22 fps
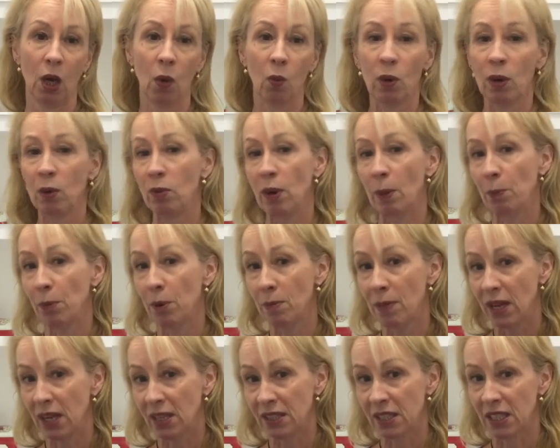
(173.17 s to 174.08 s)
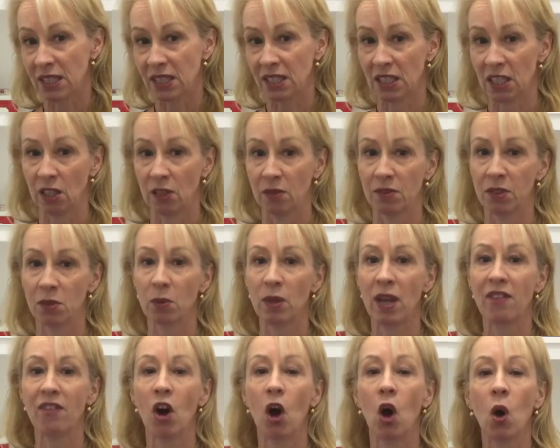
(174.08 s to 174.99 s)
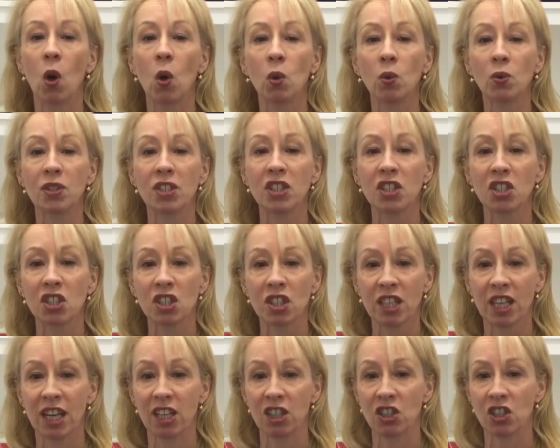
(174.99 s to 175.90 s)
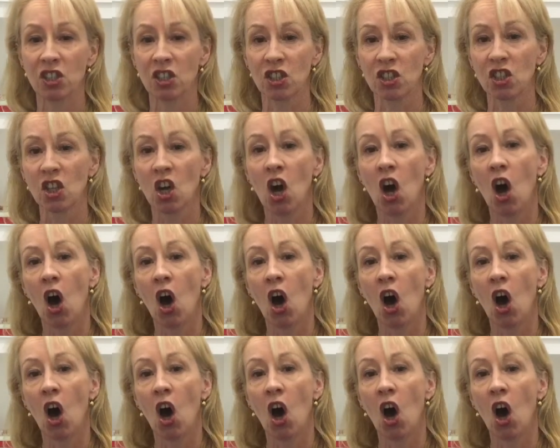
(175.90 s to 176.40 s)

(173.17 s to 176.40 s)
We reprimand ourselves. We have whole discussions